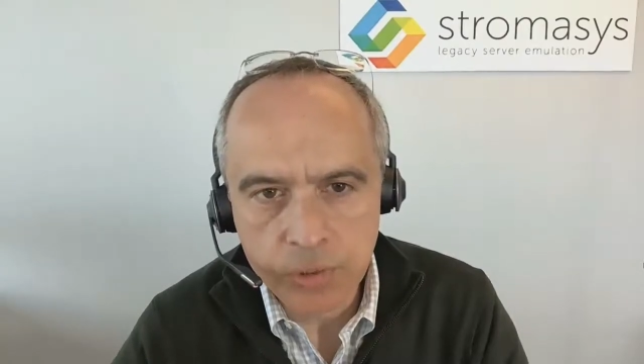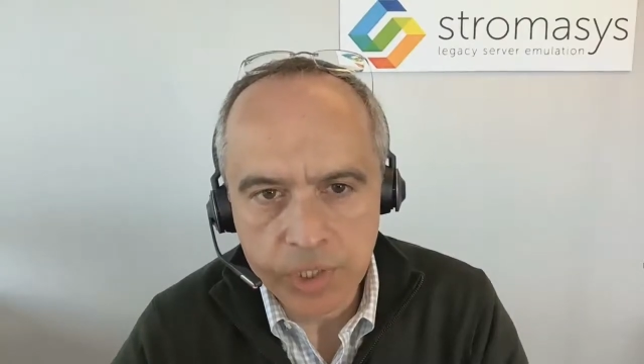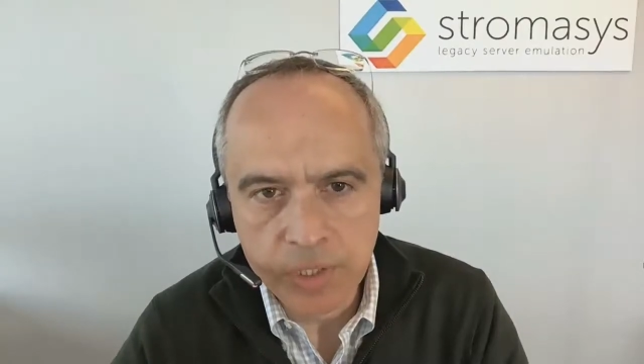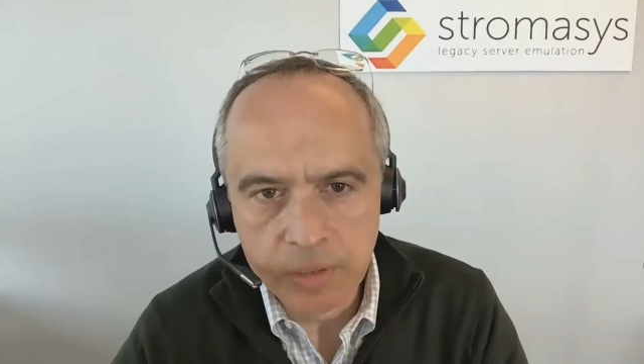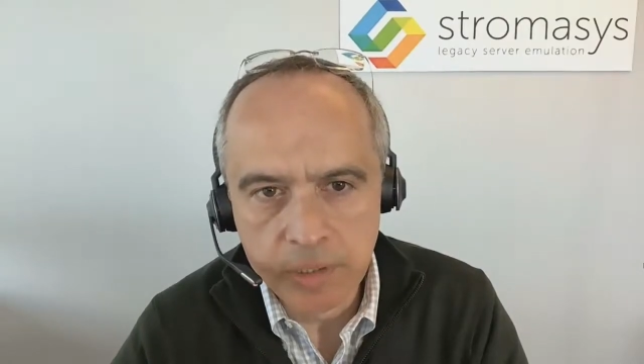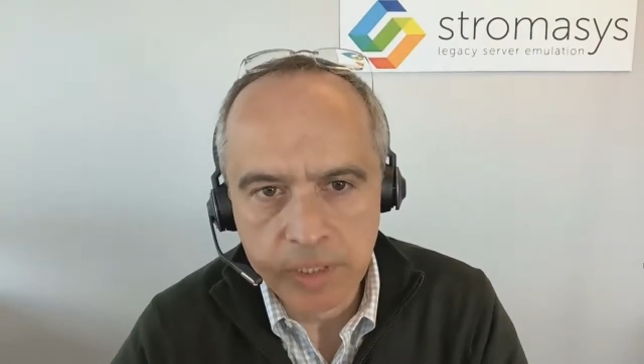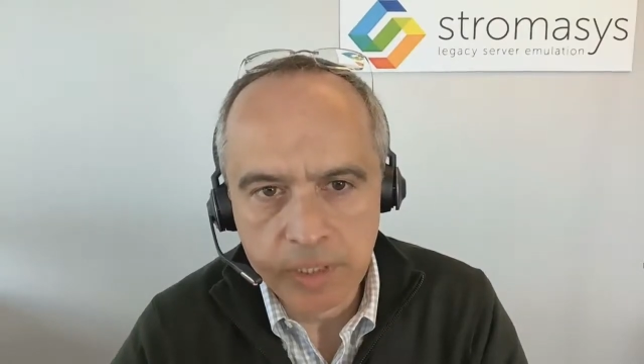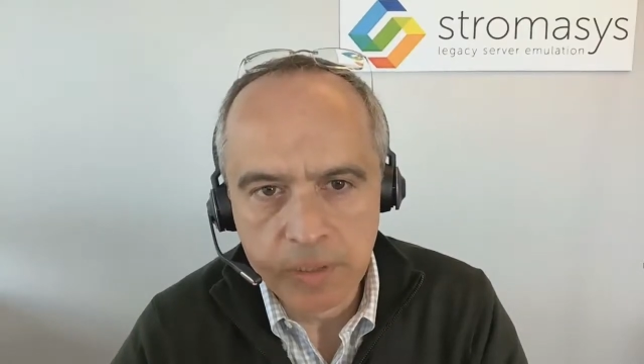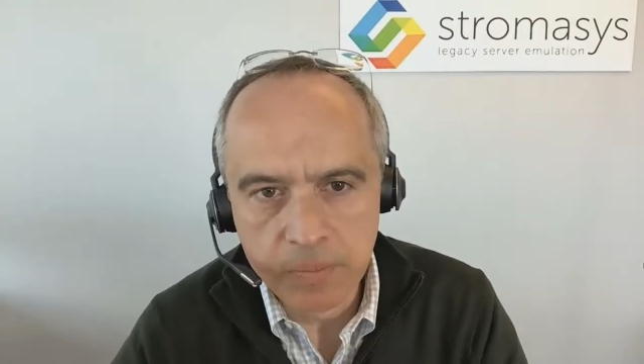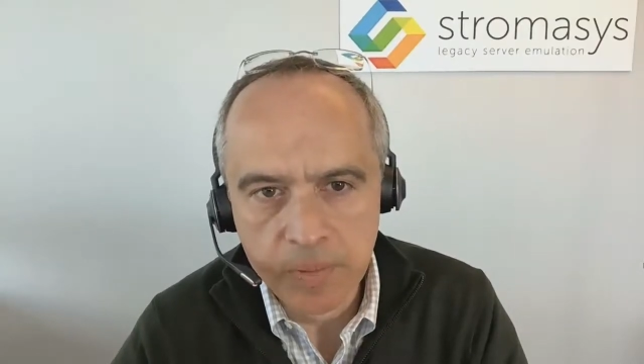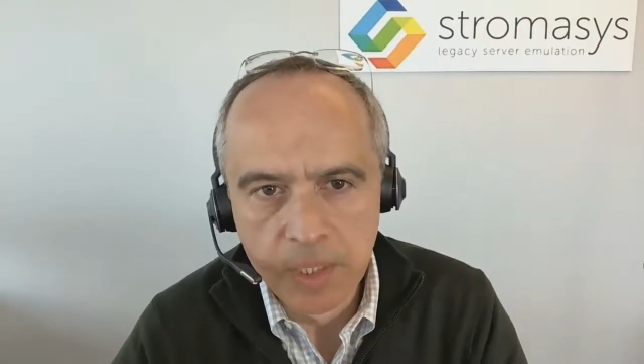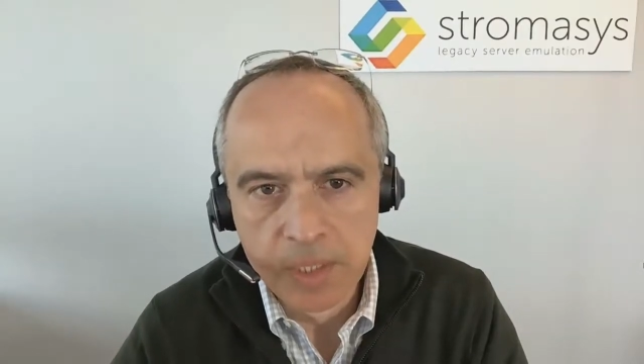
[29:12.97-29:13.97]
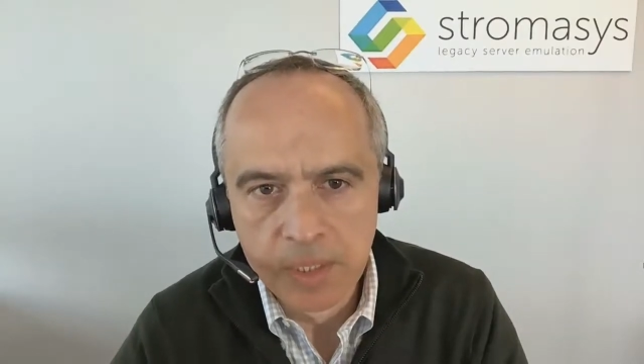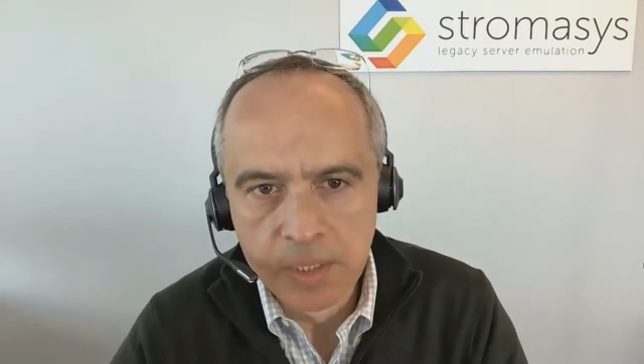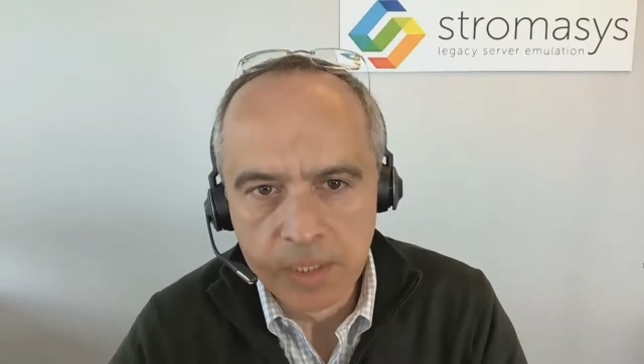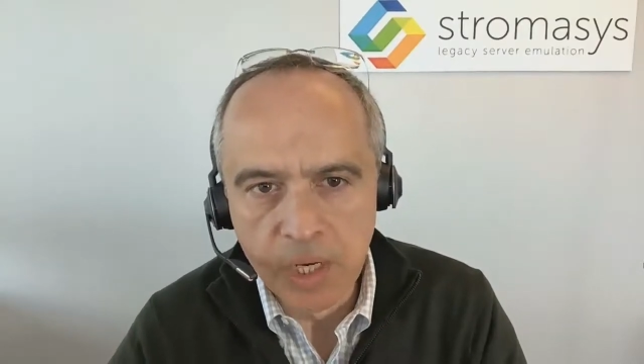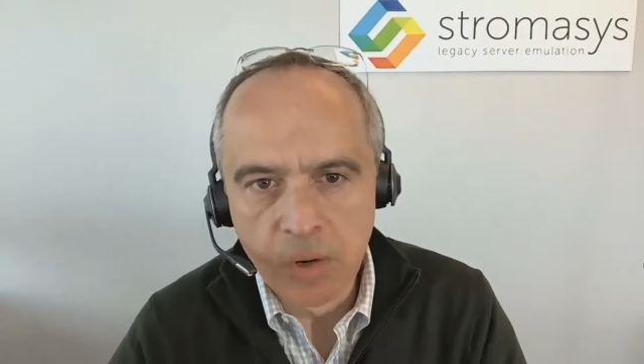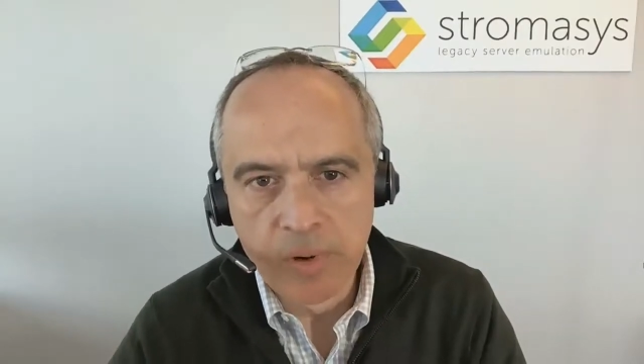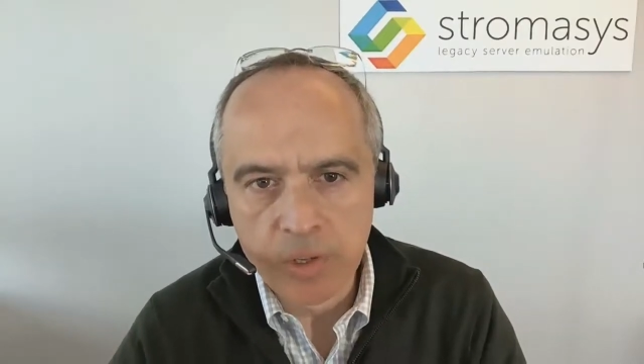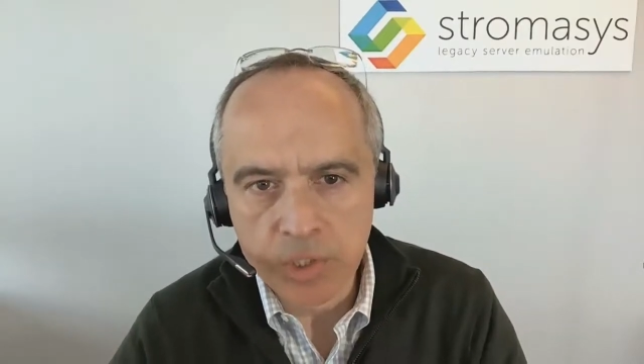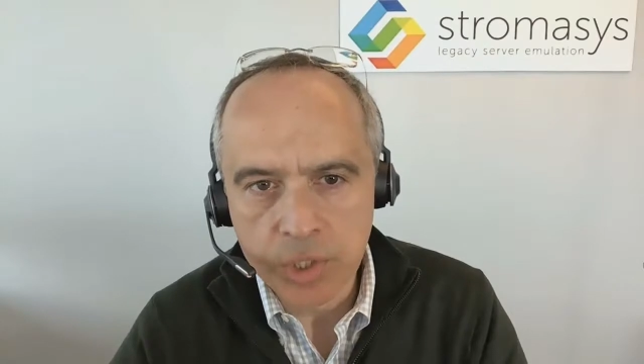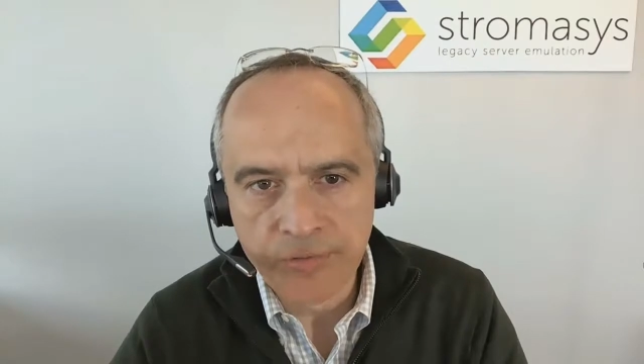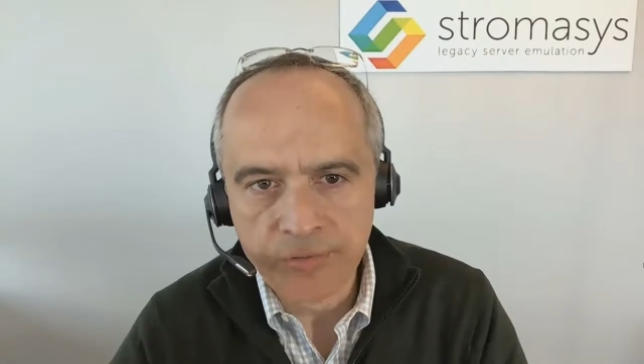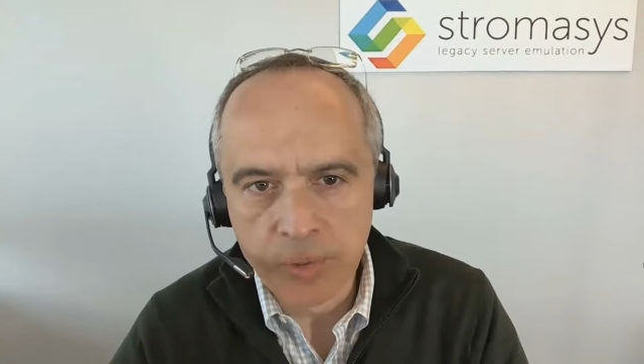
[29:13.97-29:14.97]
engineering team know our
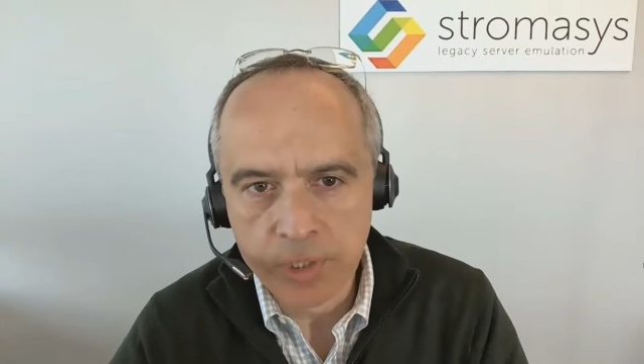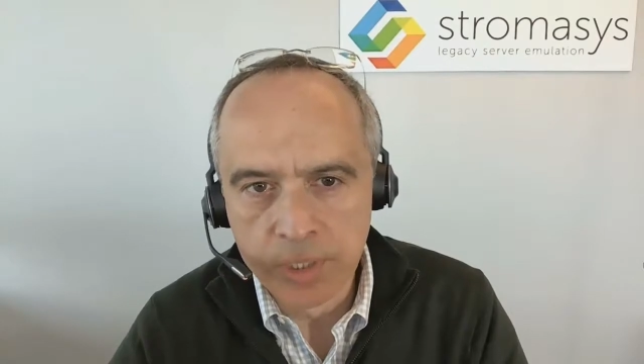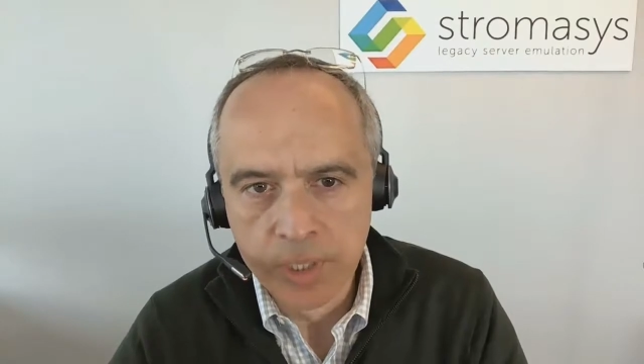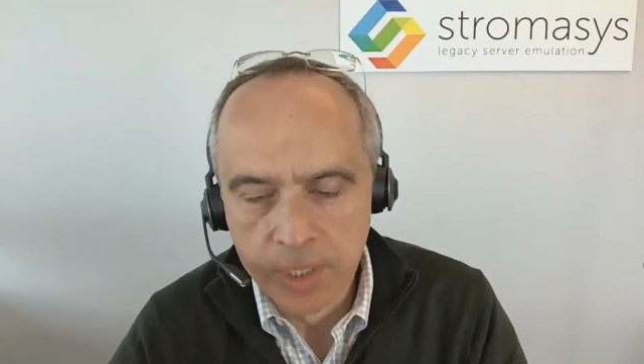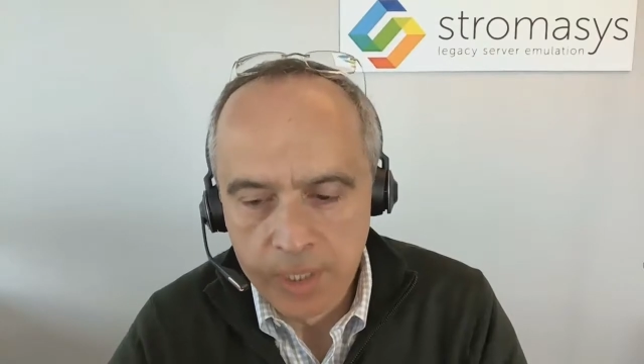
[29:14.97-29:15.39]
software